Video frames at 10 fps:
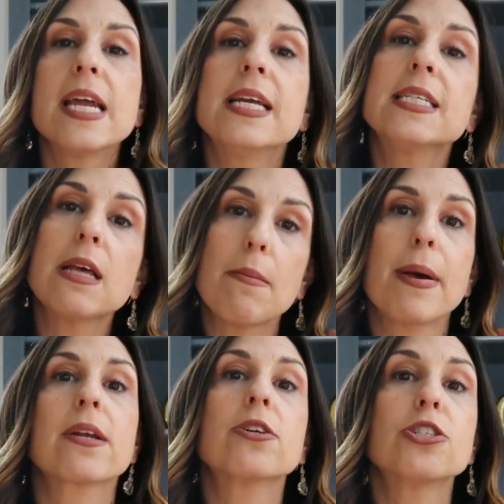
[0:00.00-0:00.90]
is
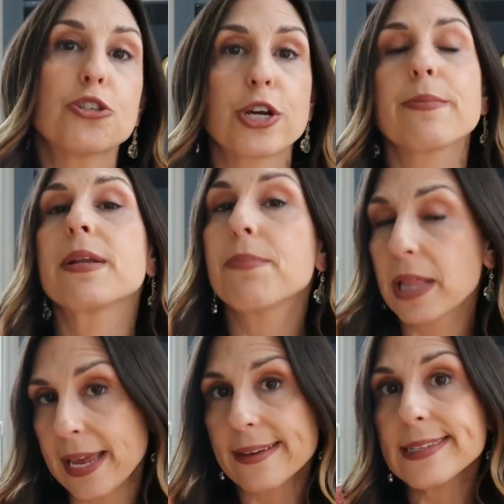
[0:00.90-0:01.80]
better treatment
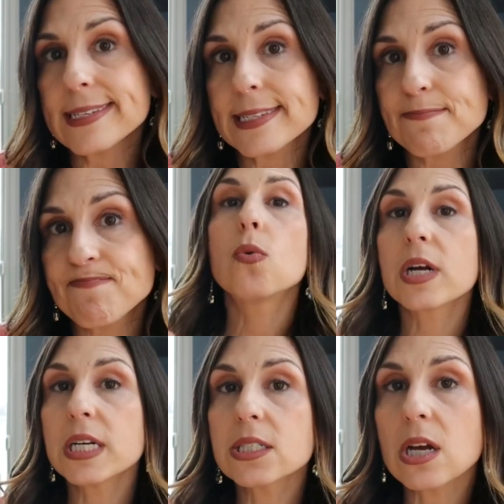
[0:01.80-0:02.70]
plans.
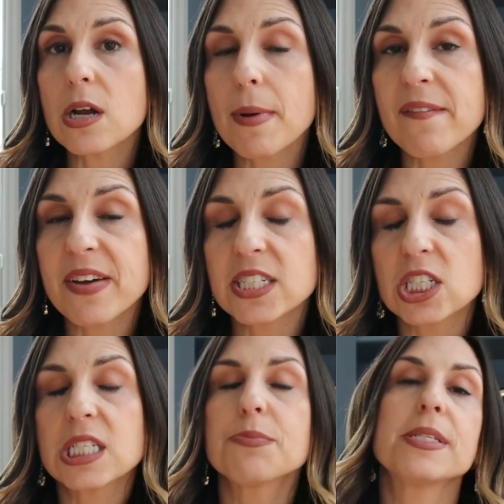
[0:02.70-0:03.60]
We're going to talk about
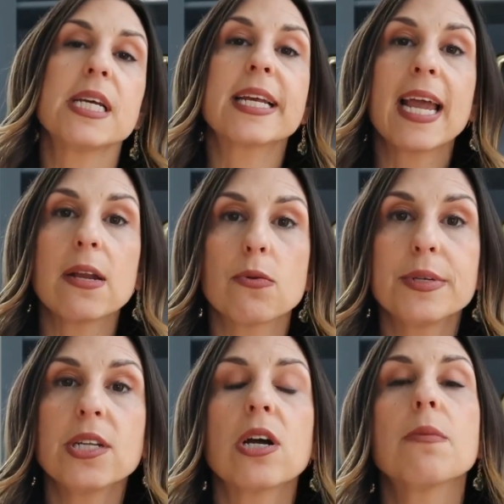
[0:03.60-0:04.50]
vaginismus again when
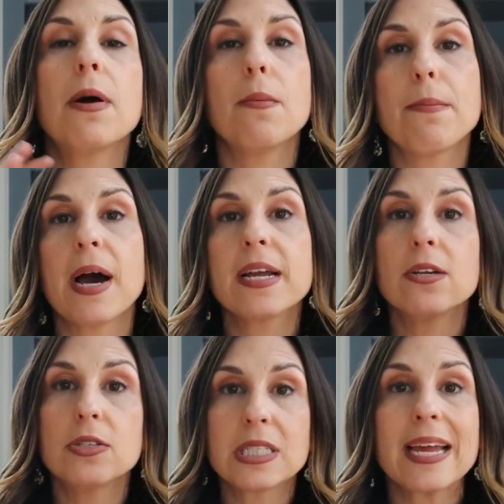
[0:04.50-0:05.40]
we talk about
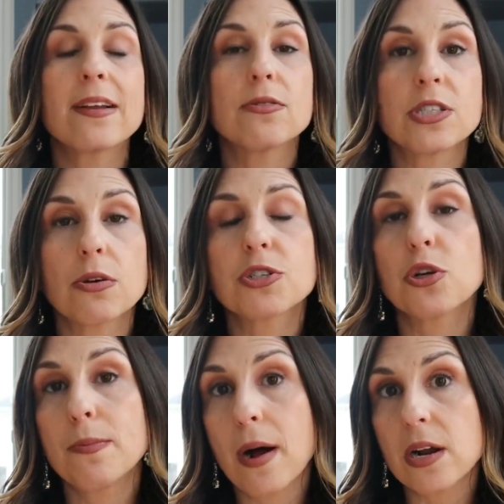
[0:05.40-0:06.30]

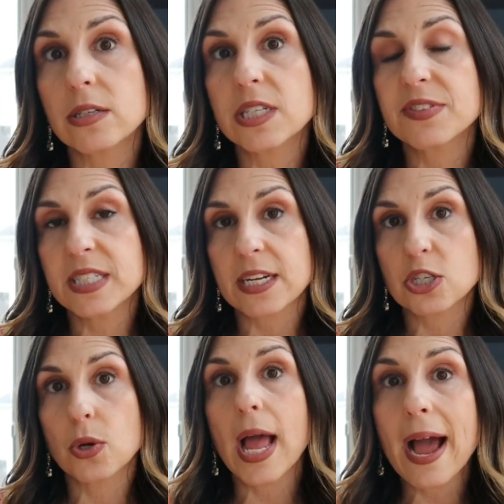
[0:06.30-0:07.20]
biopsychosocial models of
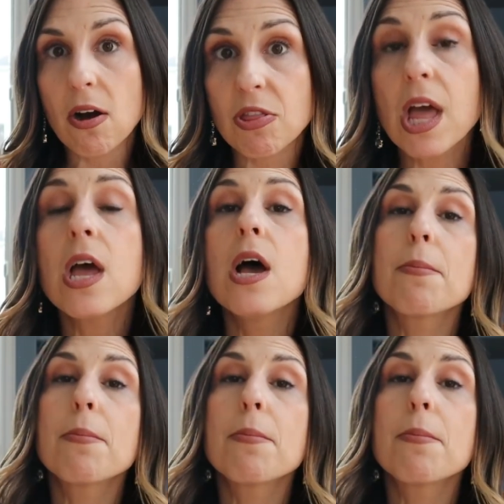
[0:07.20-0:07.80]
sexual health.